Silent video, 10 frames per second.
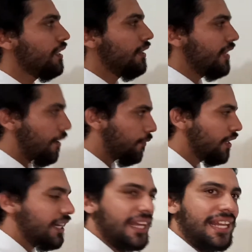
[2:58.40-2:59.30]

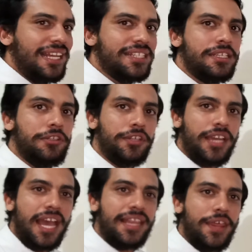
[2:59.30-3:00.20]
Now, let's look
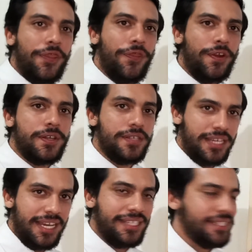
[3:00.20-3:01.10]
at the
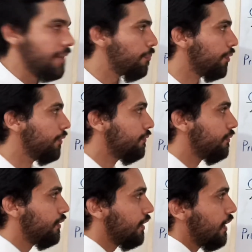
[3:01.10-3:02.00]
third example.
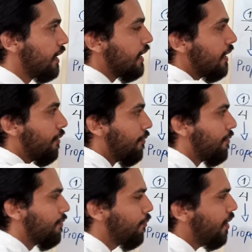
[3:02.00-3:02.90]

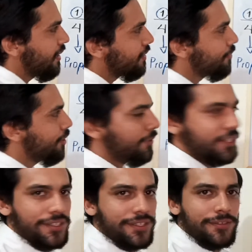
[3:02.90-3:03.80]
What can you
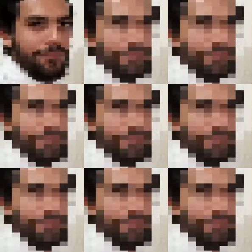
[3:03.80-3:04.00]
notice?